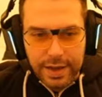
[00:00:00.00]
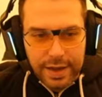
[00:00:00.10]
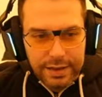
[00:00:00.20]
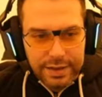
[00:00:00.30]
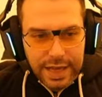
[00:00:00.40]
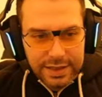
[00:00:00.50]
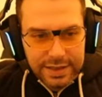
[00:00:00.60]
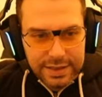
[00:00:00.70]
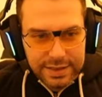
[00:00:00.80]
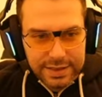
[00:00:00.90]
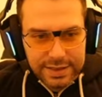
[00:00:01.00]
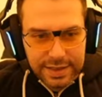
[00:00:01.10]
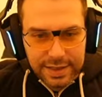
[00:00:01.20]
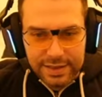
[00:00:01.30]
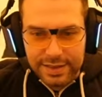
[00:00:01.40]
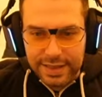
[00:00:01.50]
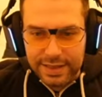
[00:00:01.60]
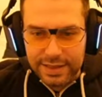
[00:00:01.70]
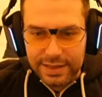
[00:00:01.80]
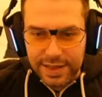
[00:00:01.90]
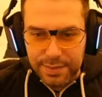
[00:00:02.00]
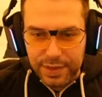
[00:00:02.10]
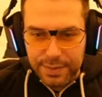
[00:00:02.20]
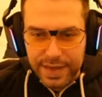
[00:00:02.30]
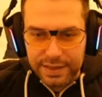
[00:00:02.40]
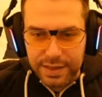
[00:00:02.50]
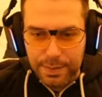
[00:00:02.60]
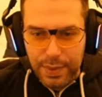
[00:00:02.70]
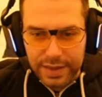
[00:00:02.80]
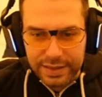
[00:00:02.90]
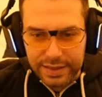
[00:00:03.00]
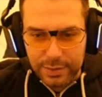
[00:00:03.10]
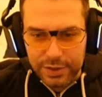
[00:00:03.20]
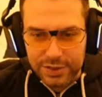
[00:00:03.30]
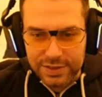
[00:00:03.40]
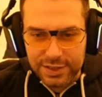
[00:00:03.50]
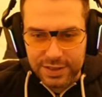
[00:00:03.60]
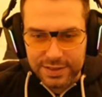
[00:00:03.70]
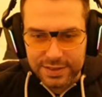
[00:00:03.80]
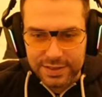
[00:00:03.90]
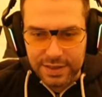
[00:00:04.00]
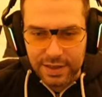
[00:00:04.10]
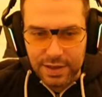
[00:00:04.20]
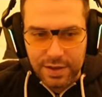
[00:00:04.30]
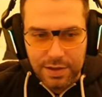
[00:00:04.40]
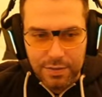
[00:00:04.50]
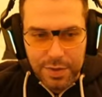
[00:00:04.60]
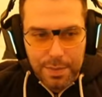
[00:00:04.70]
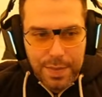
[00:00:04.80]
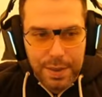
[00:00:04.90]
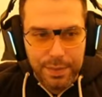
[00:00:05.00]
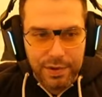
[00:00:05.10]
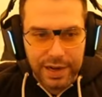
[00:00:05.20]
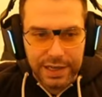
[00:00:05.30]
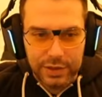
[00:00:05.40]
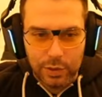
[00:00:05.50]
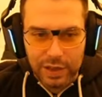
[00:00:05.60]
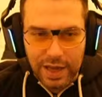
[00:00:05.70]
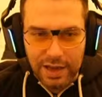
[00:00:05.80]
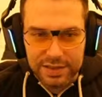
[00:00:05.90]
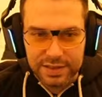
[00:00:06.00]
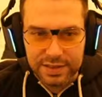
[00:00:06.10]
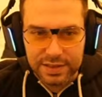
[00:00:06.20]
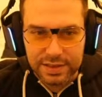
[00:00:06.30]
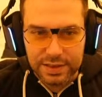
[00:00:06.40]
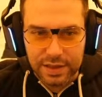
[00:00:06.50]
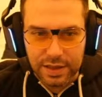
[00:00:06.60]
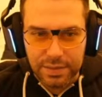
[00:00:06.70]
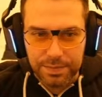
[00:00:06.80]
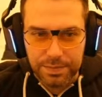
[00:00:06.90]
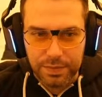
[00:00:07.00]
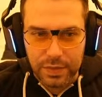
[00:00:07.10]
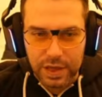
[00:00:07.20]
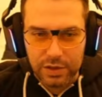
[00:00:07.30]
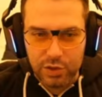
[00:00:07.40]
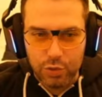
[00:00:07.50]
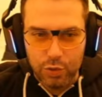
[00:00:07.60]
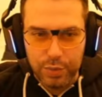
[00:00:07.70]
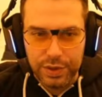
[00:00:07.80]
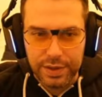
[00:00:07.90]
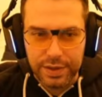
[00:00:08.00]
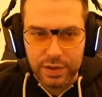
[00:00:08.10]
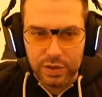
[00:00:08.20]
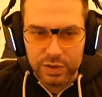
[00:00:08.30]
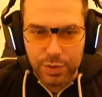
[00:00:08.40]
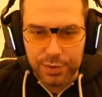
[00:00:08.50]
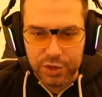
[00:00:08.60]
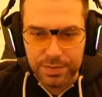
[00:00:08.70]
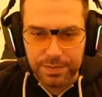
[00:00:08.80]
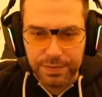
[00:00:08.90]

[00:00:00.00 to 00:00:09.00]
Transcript: And NetEase still didn't implement the button, which is just remembering your last troop conscription.